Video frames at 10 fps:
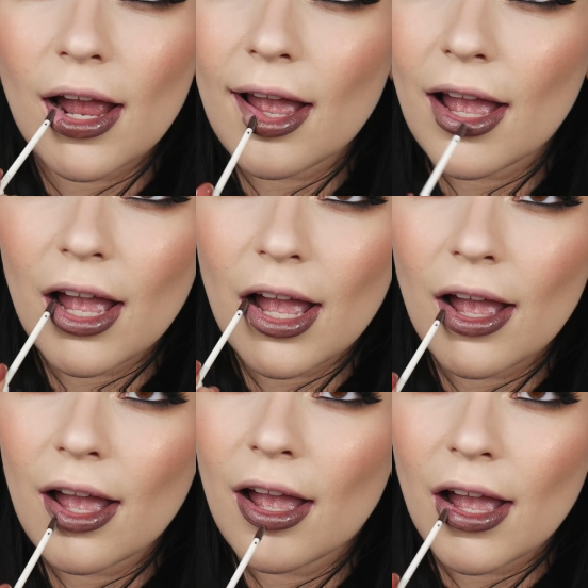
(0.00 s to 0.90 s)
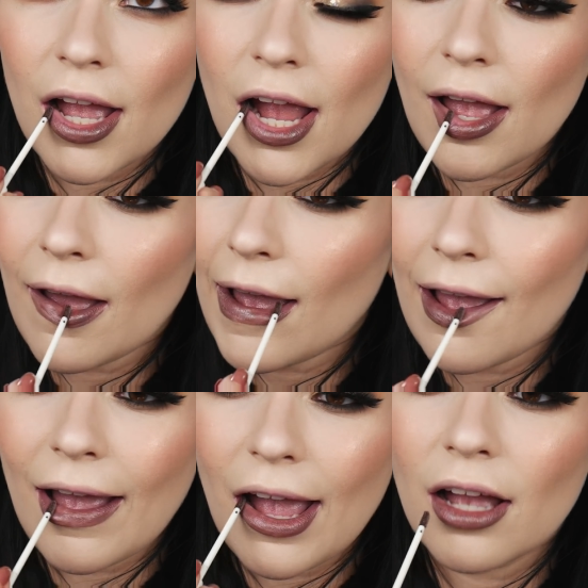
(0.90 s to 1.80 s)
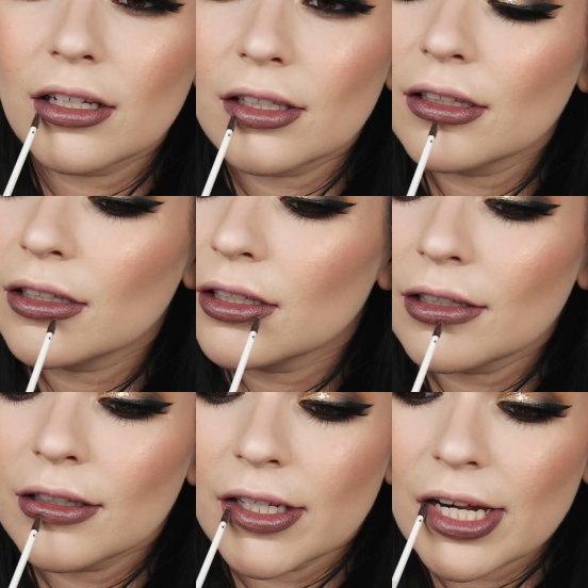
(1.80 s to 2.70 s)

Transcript: care what the proper pronunciation is.